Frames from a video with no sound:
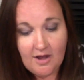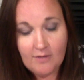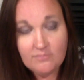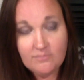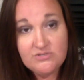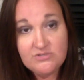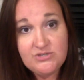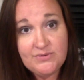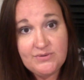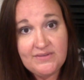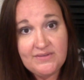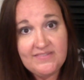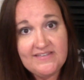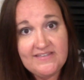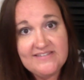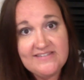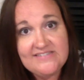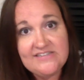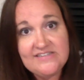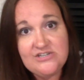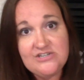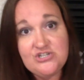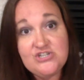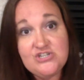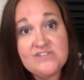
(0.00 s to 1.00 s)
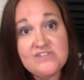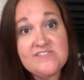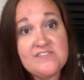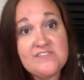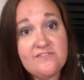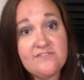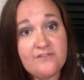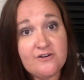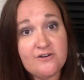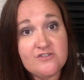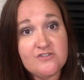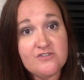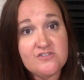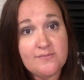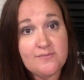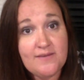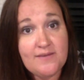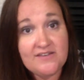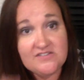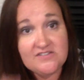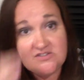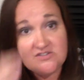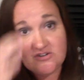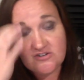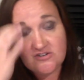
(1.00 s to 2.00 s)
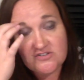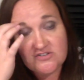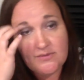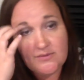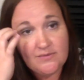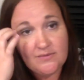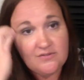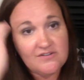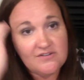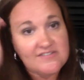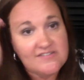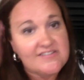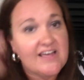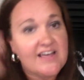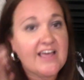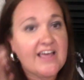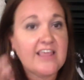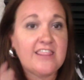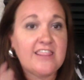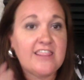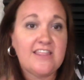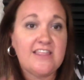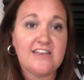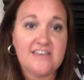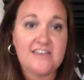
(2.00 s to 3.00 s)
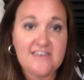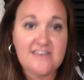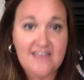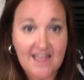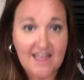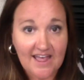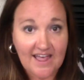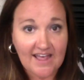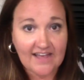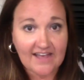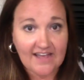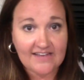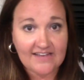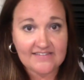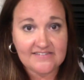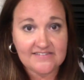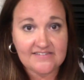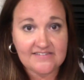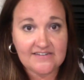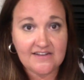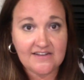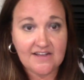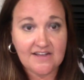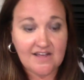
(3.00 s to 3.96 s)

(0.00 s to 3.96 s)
doing this in just the first semester. So it looks like the next